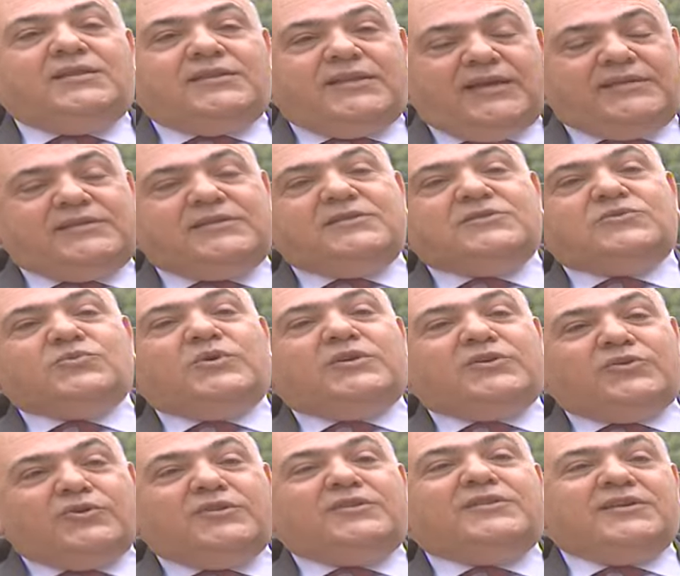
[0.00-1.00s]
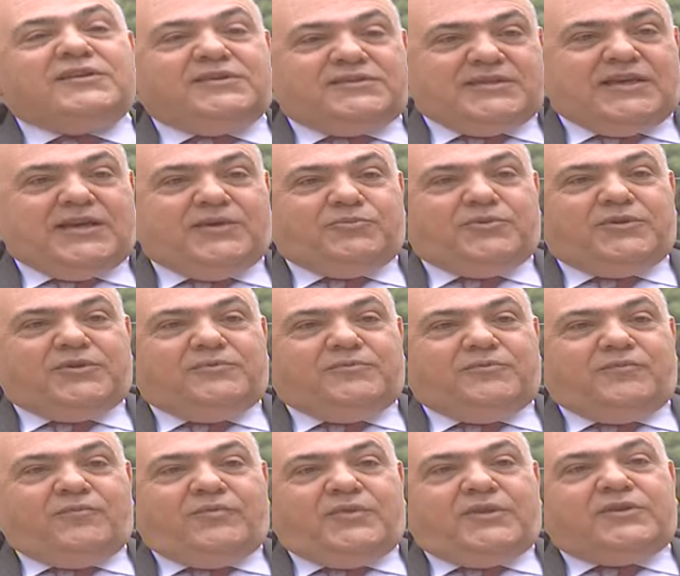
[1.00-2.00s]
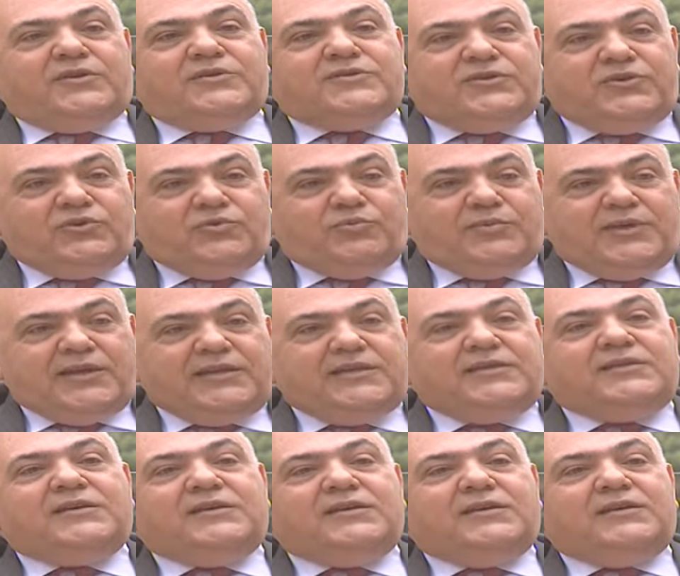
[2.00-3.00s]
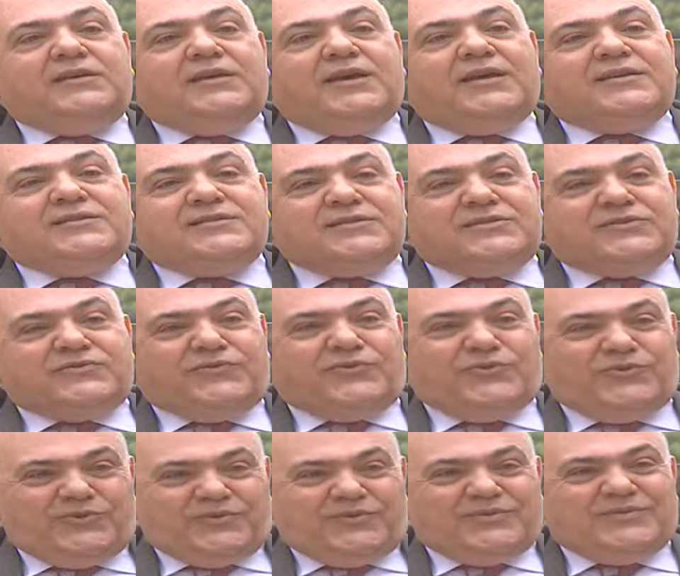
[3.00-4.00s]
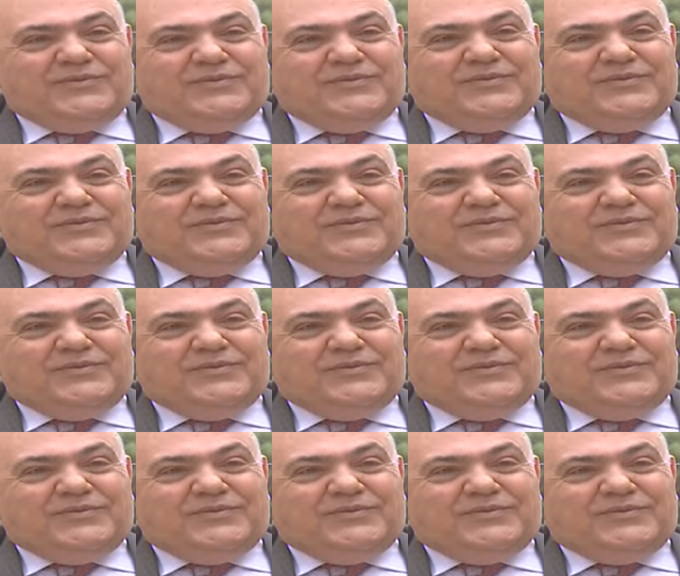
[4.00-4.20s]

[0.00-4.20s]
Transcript: that is when good things happen. Because humility has its fruits.